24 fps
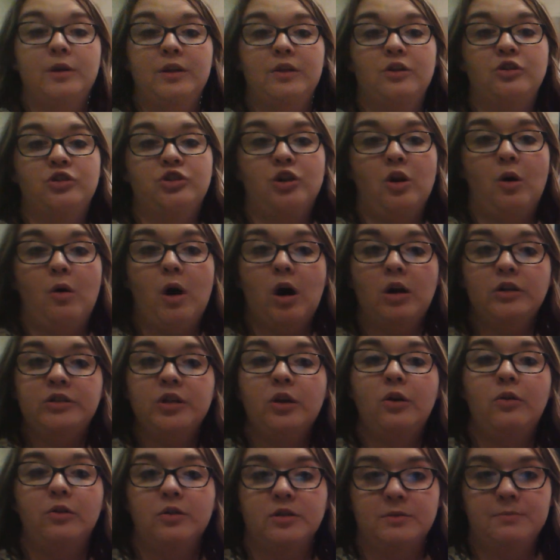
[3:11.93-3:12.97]
the show all
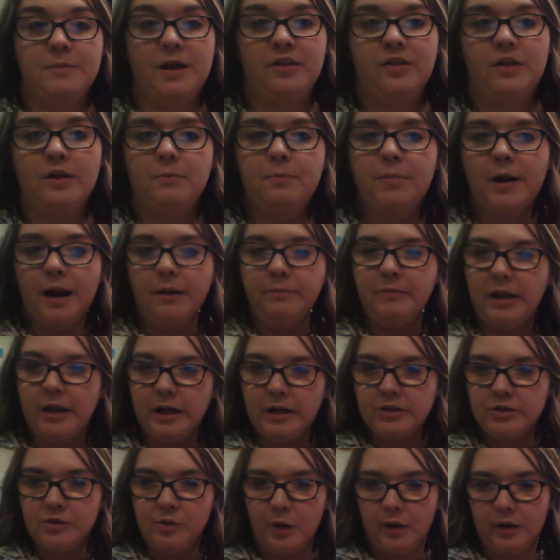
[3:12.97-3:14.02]
totals method, but I'm going
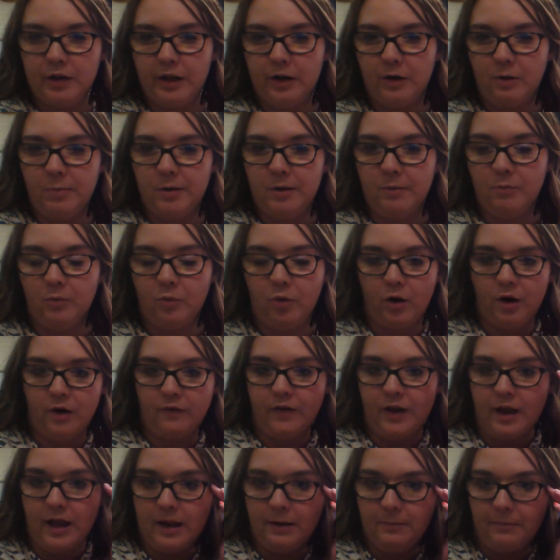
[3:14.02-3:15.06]
to do a little bit more
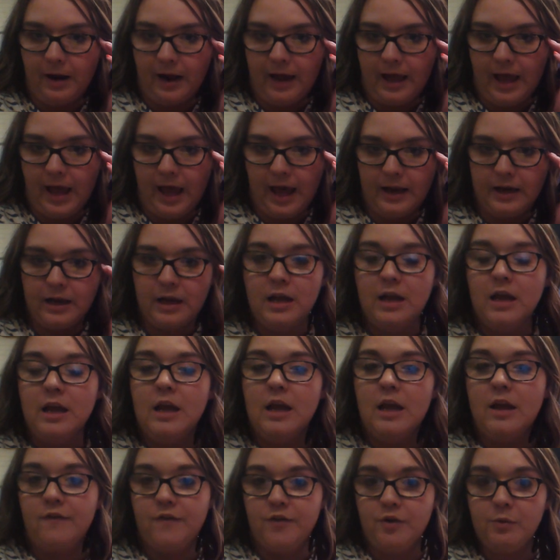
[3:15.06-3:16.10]
of it in my head.
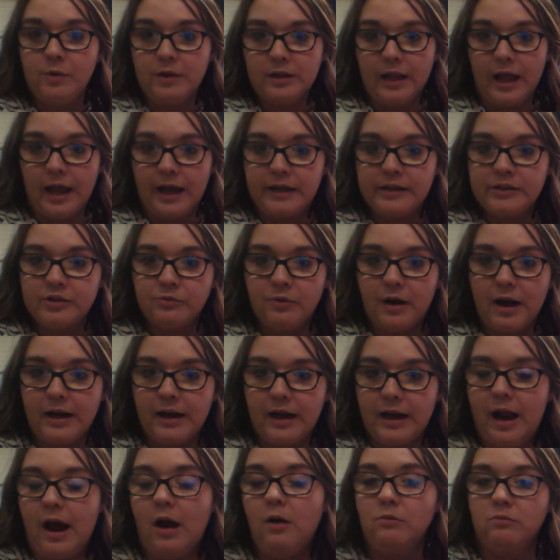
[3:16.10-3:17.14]
If you would like to write
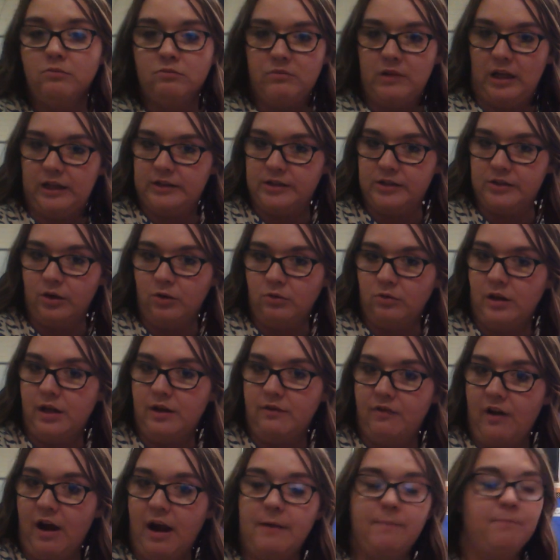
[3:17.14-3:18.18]
it out, that's totally
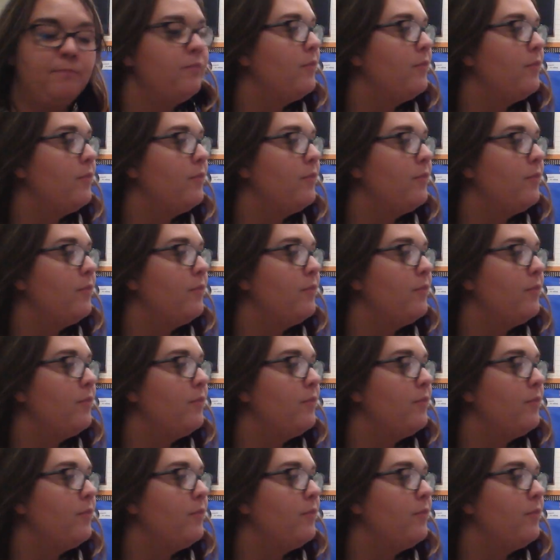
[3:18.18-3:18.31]
fine.